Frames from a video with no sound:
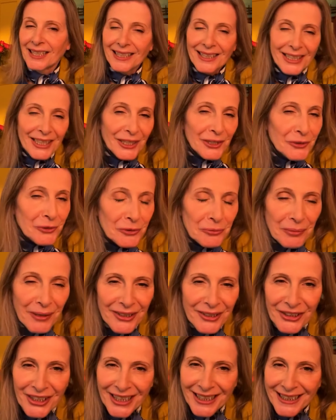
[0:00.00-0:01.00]
a different
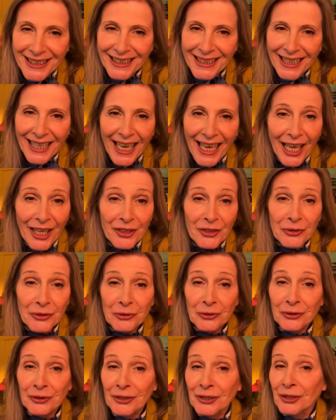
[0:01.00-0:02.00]
language, it will actually
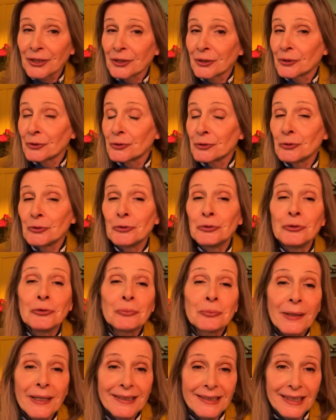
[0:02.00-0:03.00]
provide both
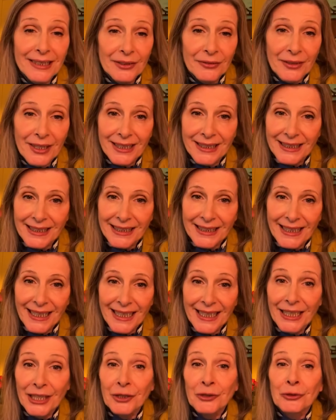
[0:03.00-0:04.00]
audio and
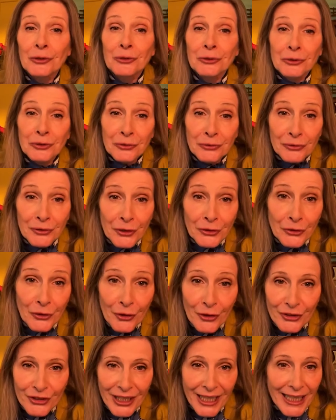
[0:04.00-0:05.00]
visual live
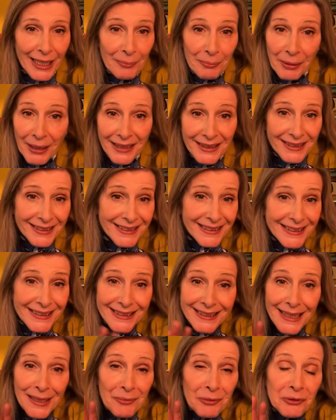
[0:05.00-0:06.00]
translation
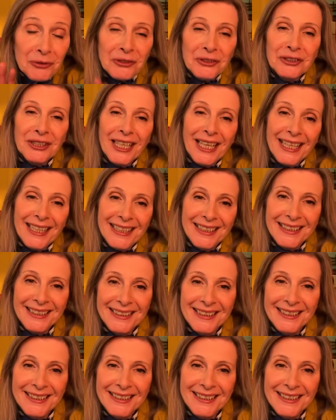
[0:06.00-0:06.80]
during the call.